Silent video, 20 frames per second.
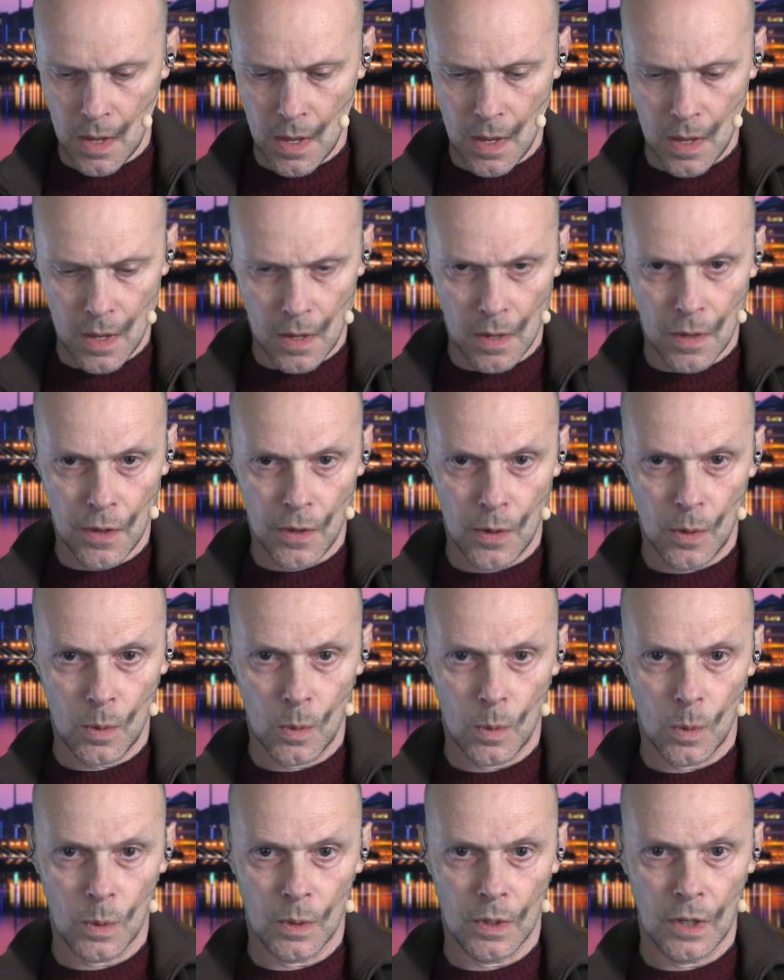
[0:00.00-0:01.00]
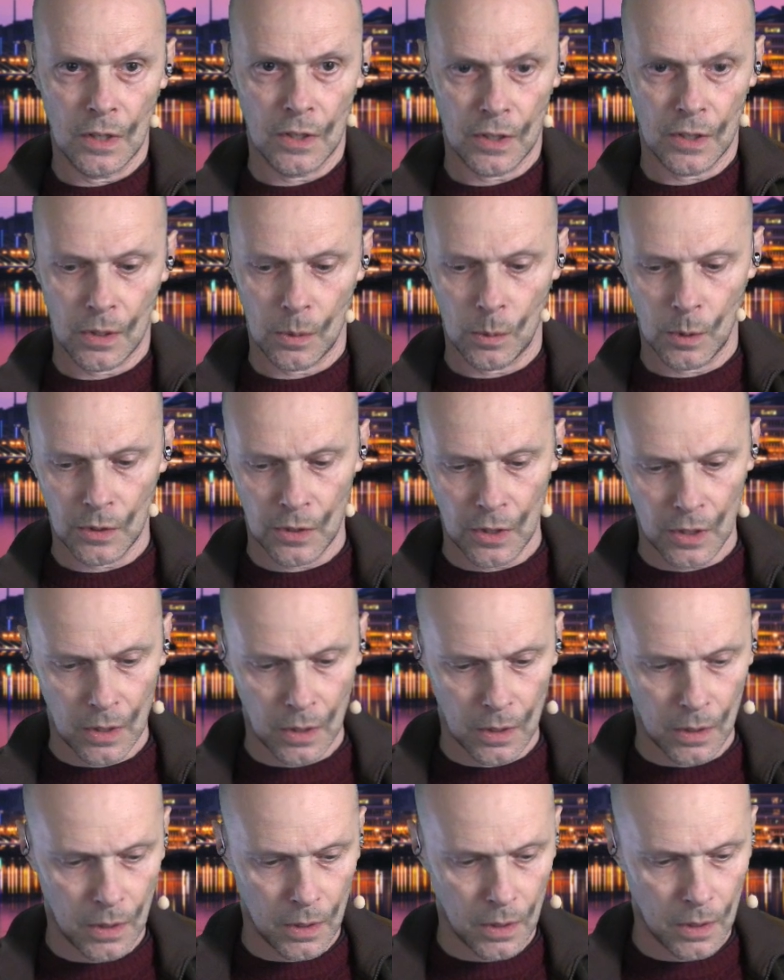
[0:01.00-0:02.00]
So this was it,
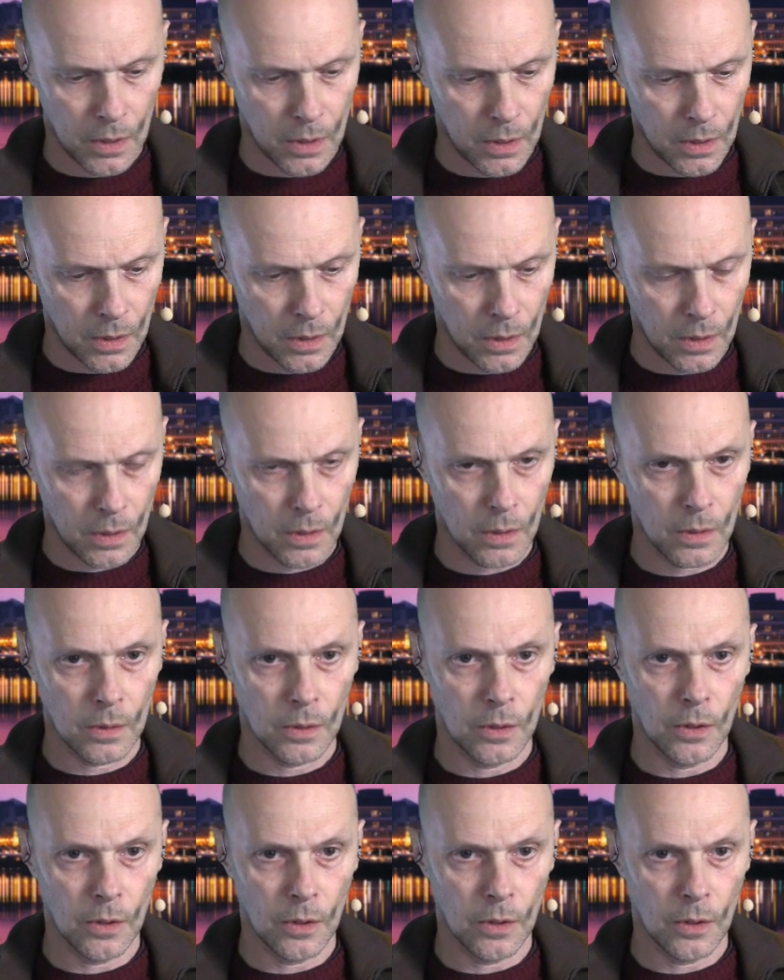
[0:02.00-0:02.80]
the